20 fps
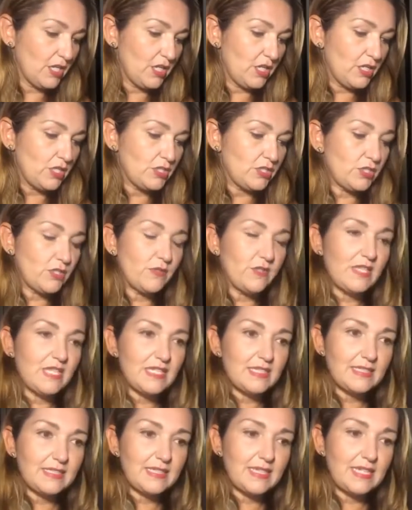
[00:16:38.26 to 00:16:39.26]
to
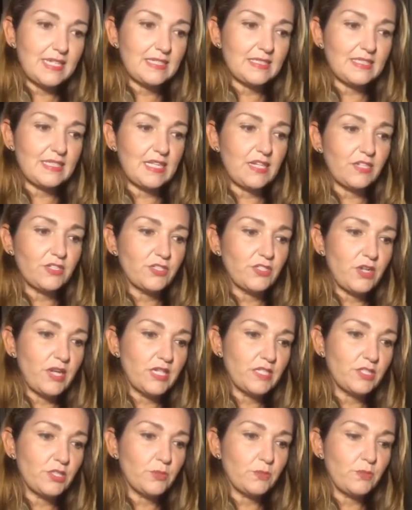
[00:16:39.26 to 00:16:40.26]
these things that are
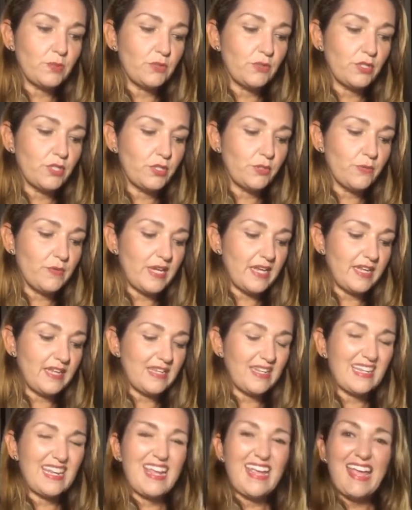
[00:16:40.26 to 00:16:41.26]
trying to pull you
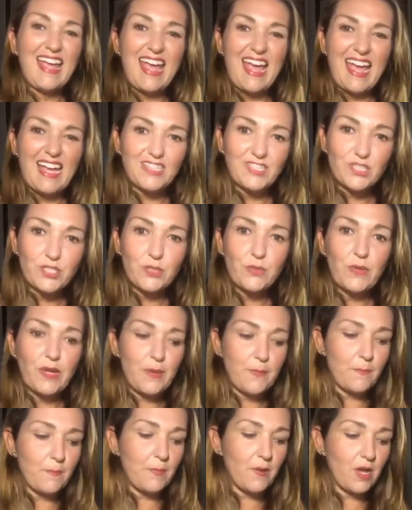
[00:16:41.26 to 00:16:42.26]
in and to
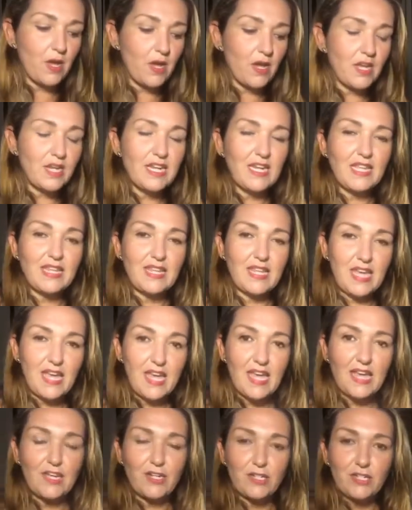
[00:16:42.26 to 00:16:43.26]
embody the
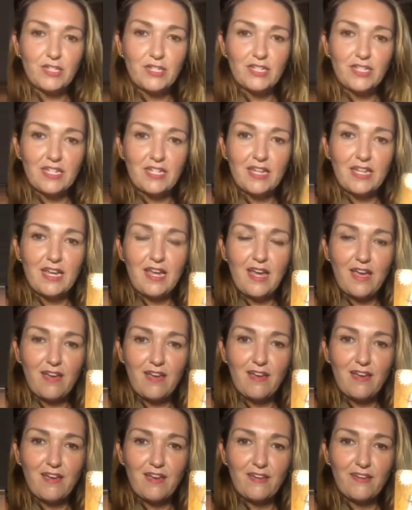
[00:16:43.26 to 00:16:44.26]
energy
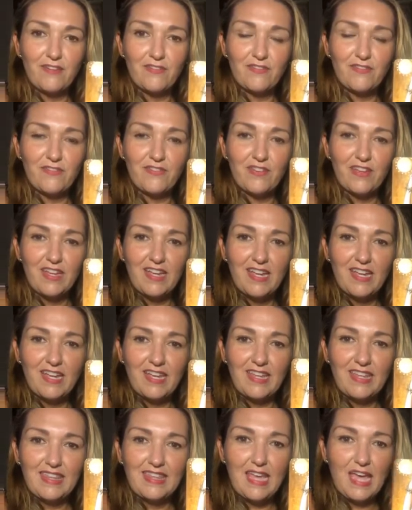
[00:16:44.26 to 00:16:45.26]
of
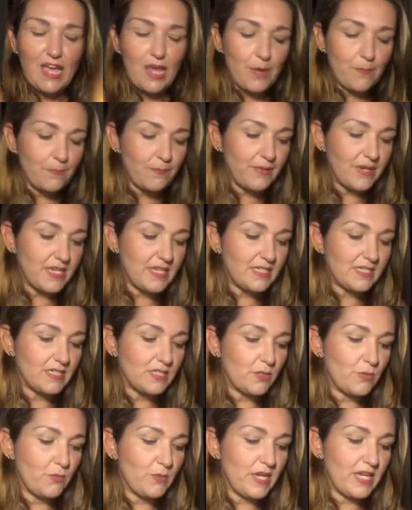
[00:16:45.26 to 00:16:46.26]
the Empress,
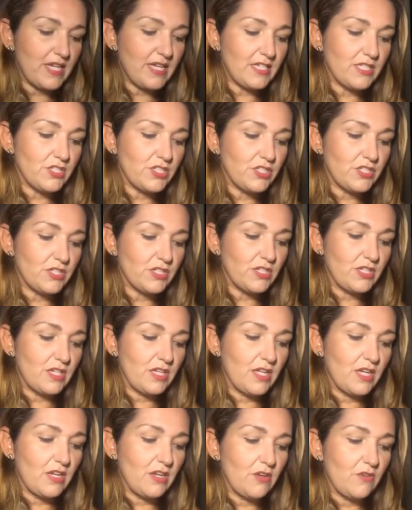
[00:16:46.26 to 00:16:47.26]
which
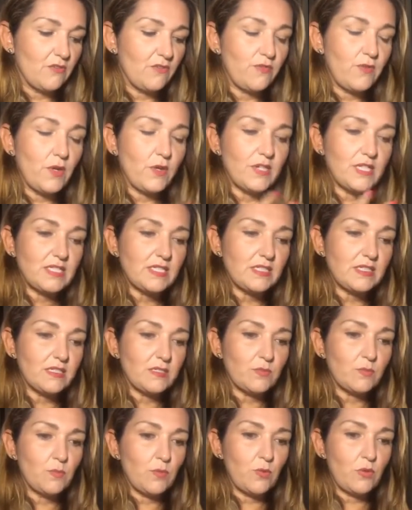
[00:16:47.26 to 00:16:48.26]

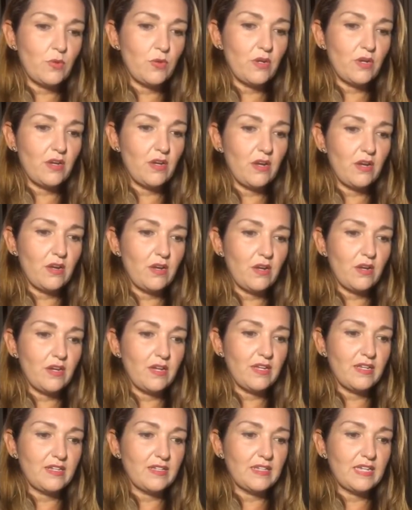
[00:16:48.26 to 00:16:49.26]
focuses more
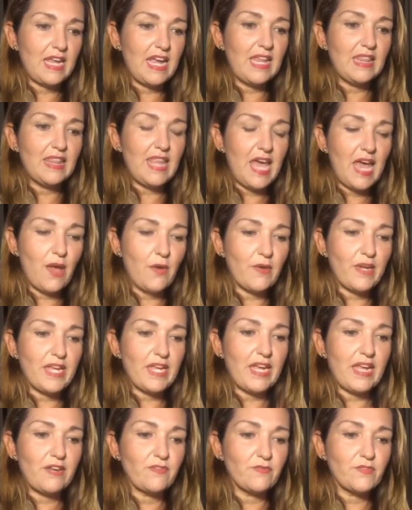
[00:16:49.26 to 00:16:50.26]
on
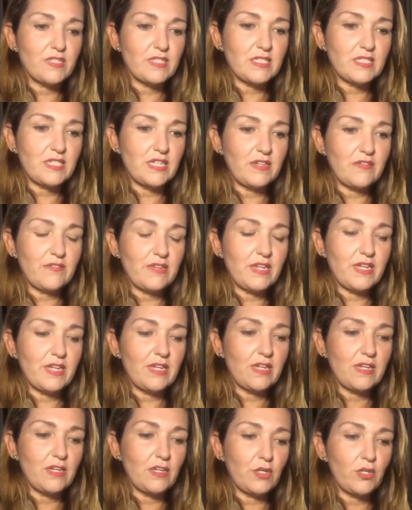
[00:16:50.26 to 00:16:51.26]
allowing and
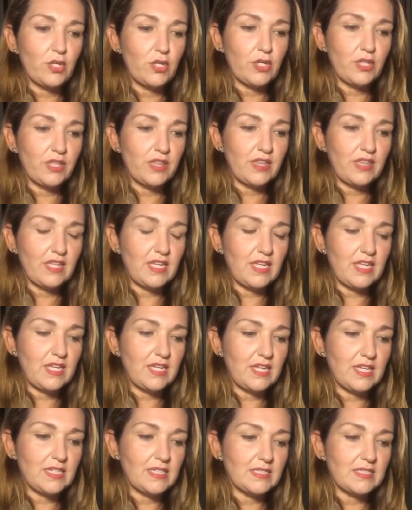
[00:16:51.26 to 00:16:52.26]
receiving good
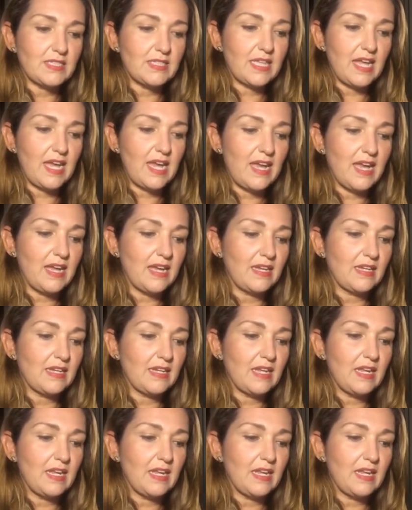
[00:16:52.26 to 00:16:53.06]
things and